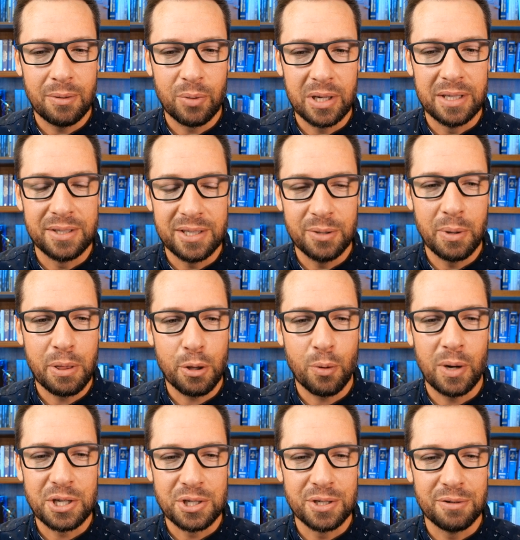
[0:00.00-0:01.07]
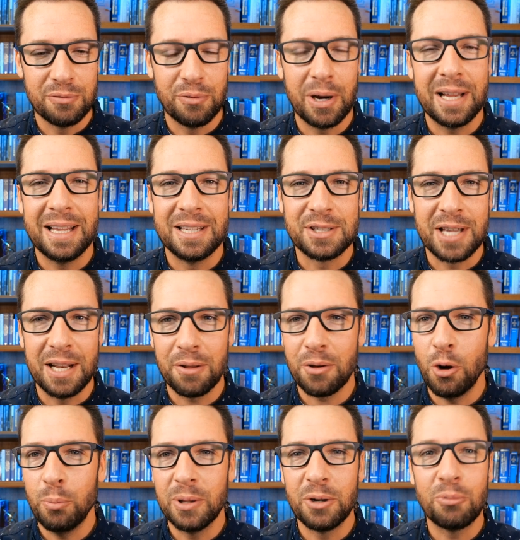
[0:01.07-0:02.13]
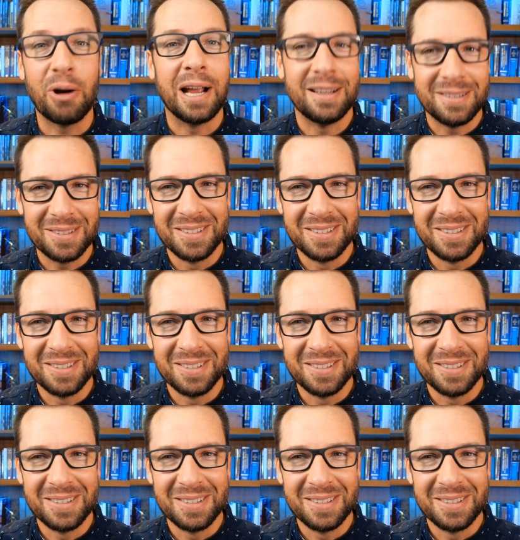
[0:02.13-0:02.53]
We're going to deal with the question of, is Kenneth Copeland right